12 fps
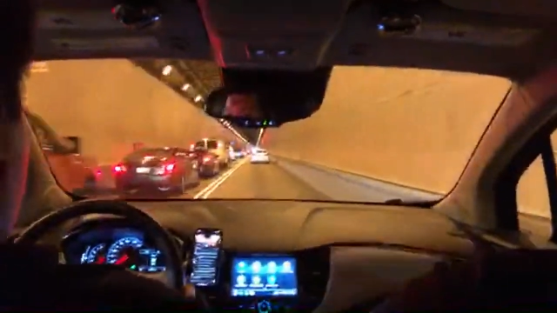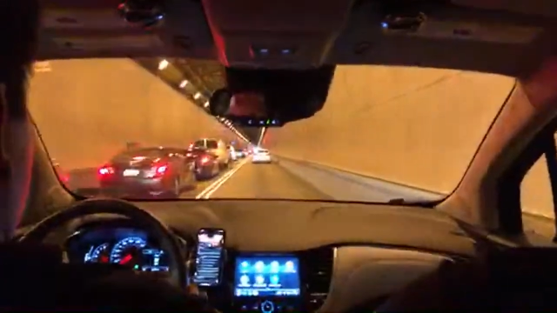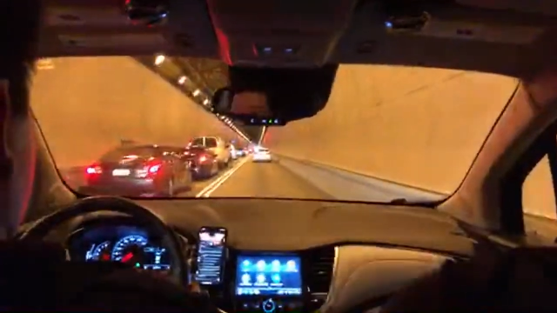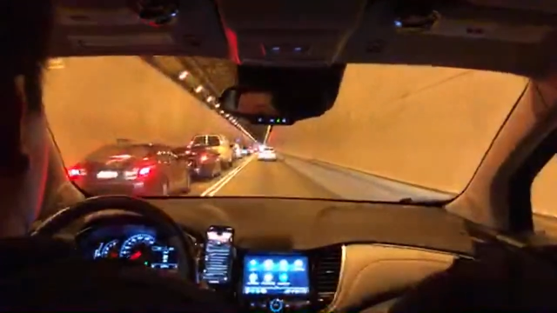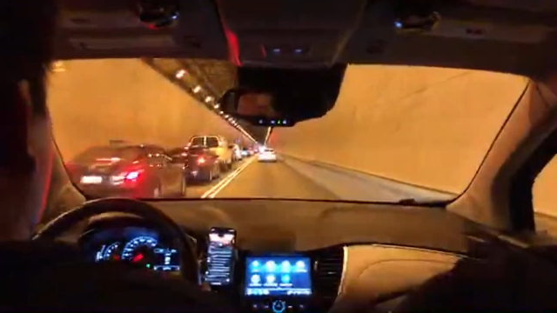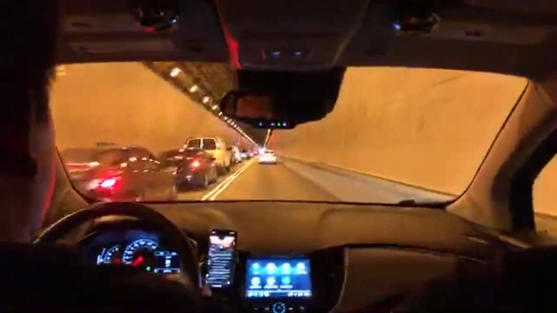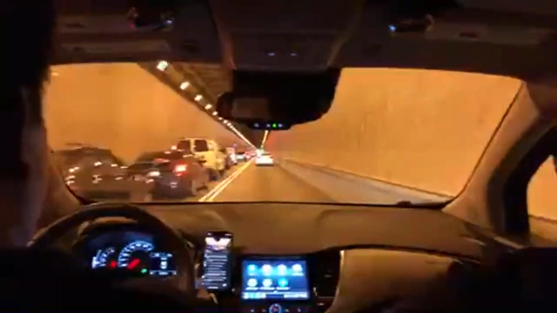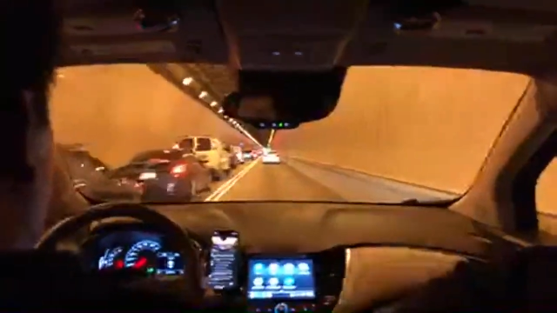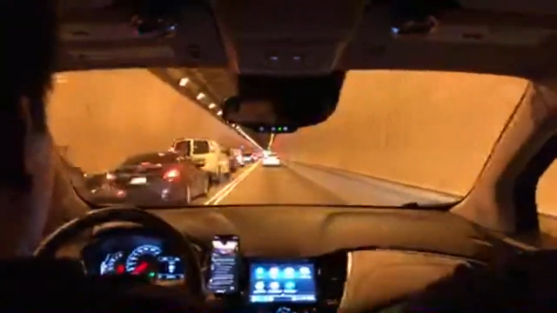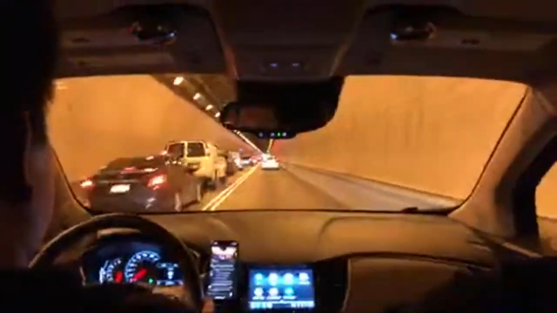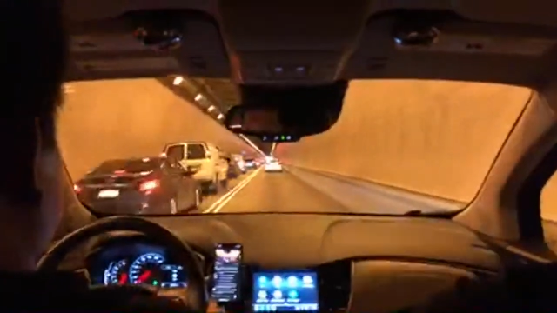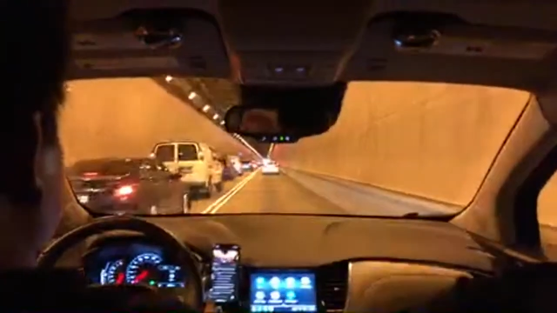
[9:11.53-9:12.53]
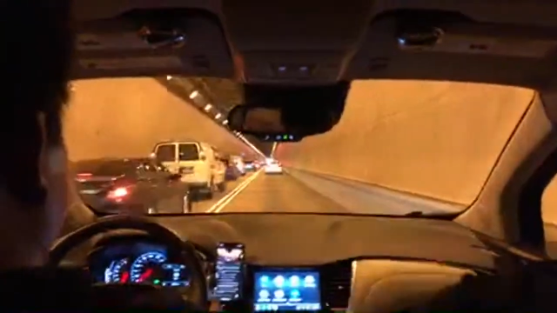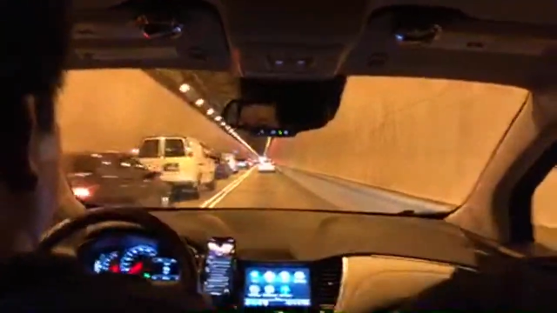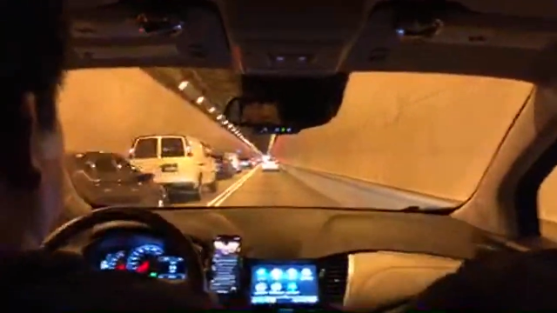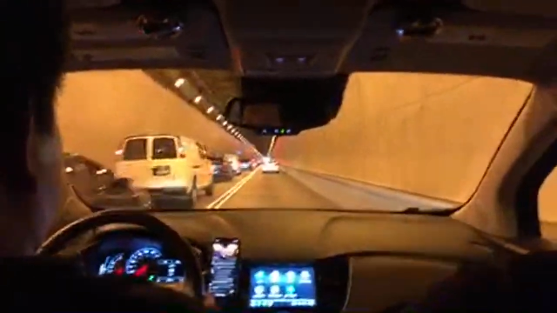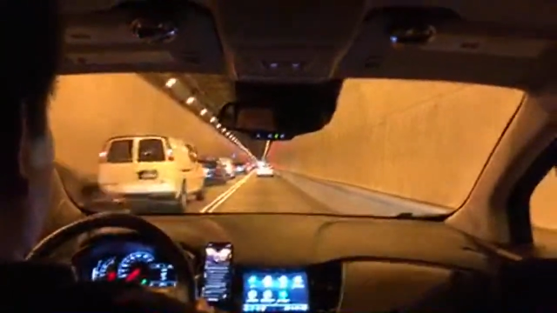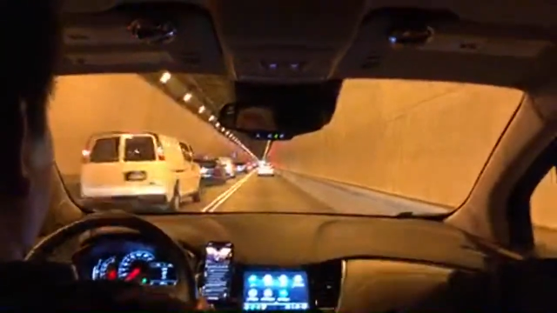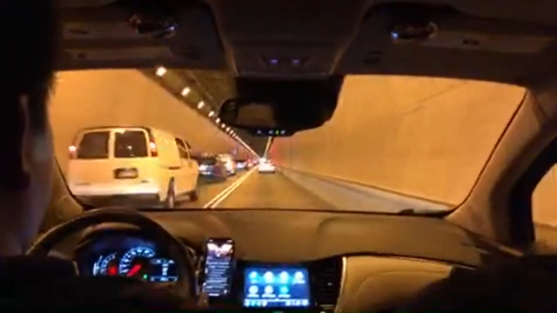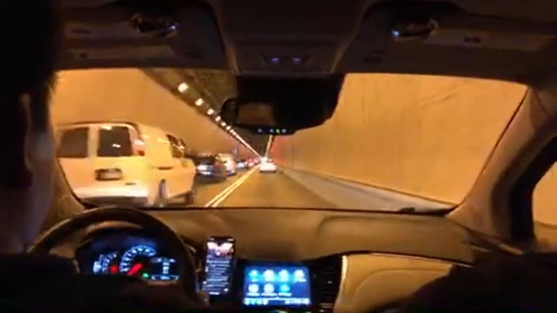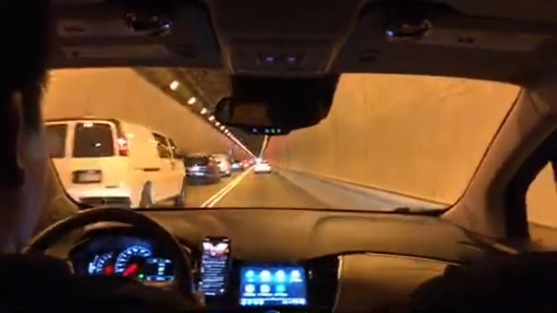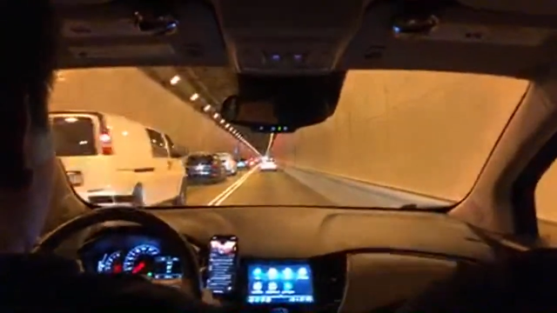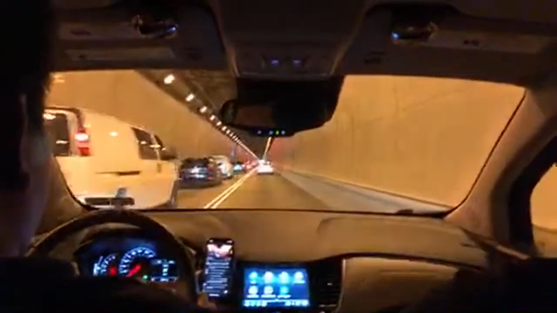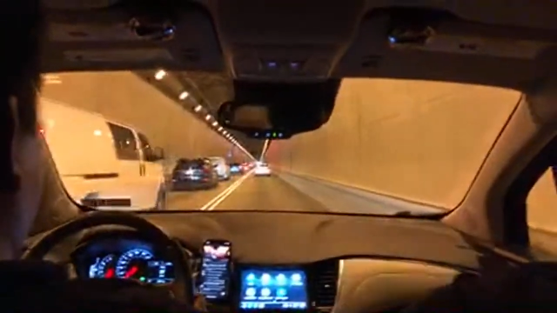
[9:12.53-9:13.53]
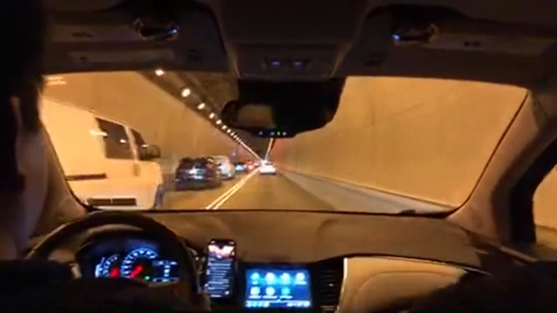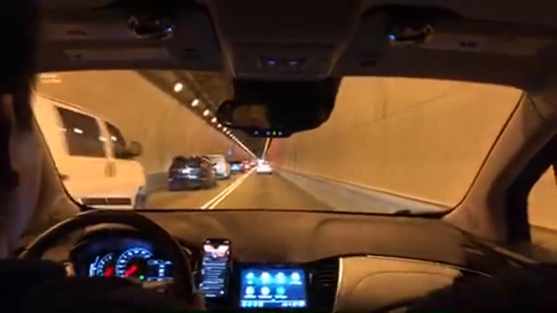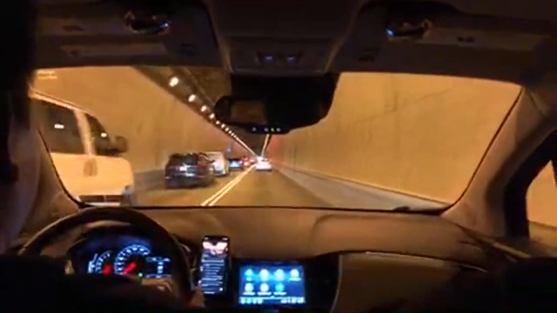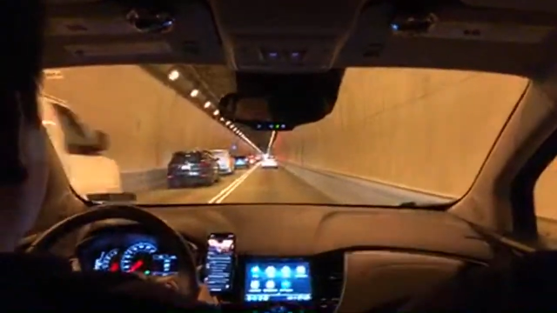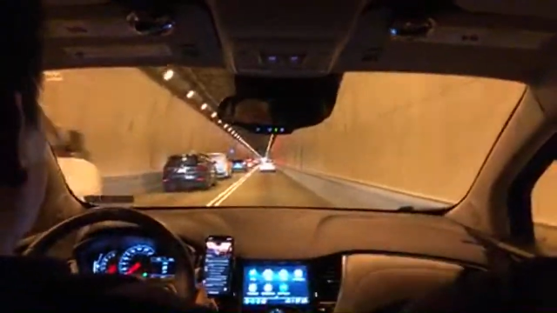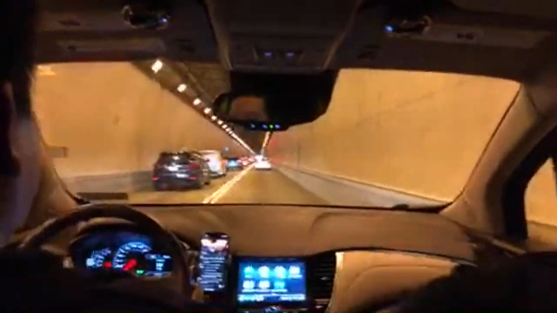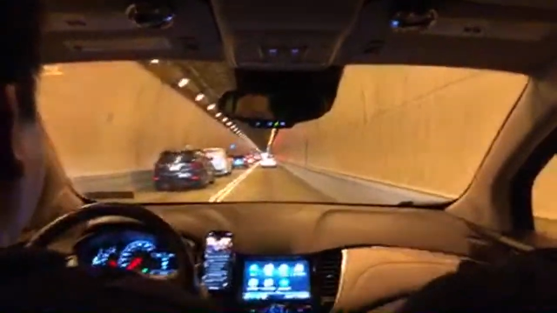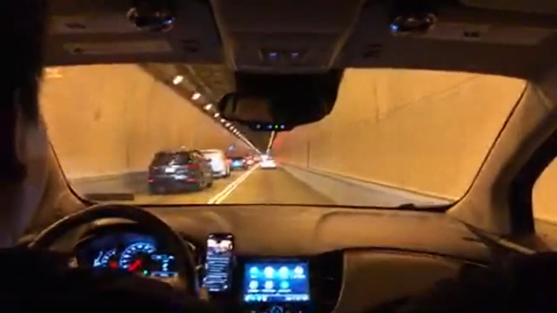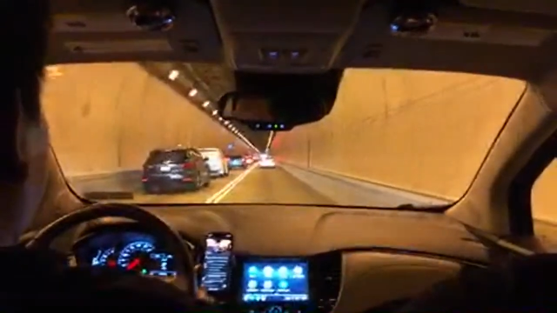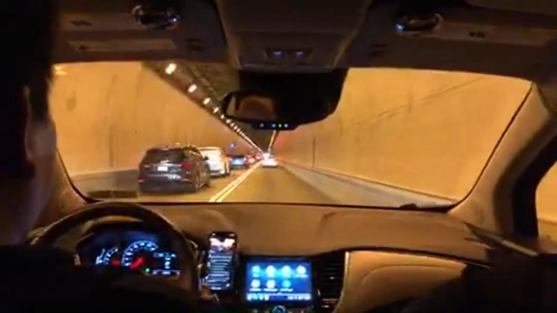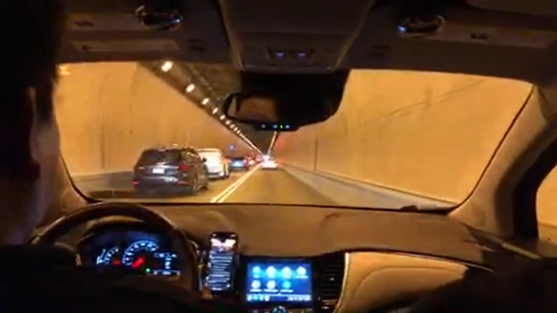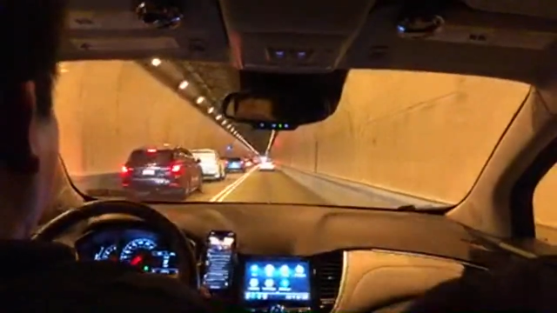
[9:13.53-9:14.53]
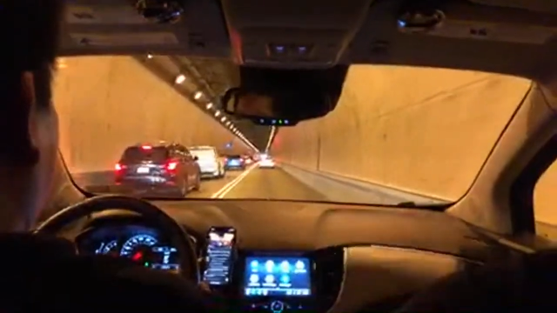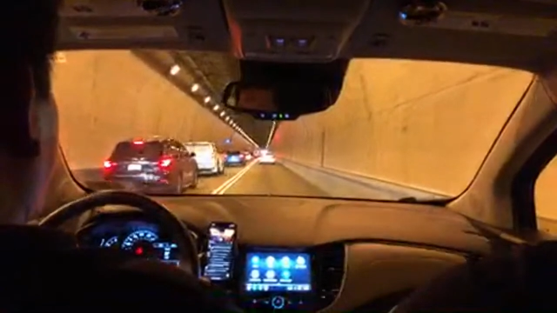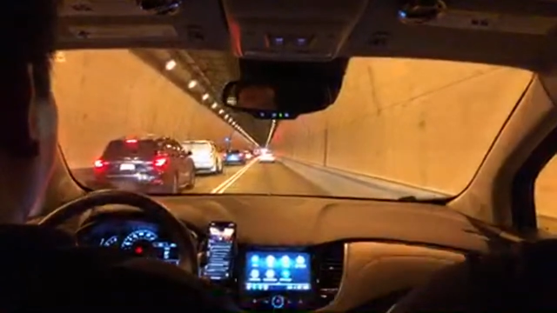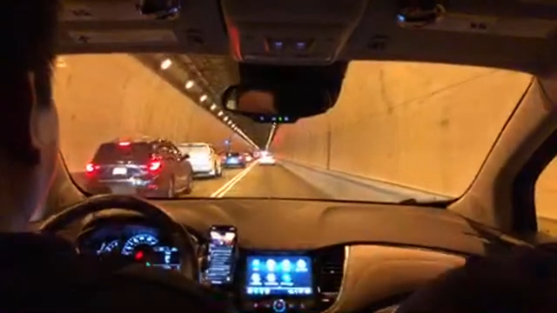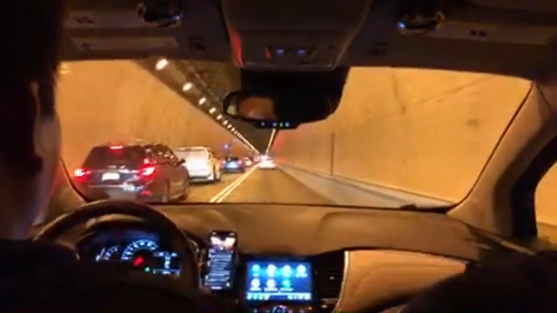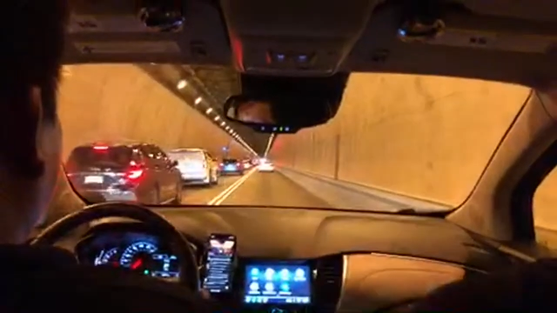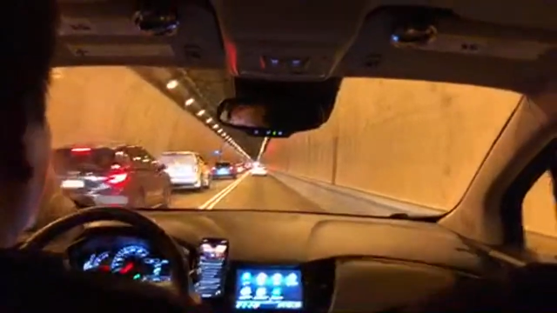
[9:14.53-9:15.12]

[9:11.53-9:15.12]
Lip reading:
Nobody's mouth can be seen.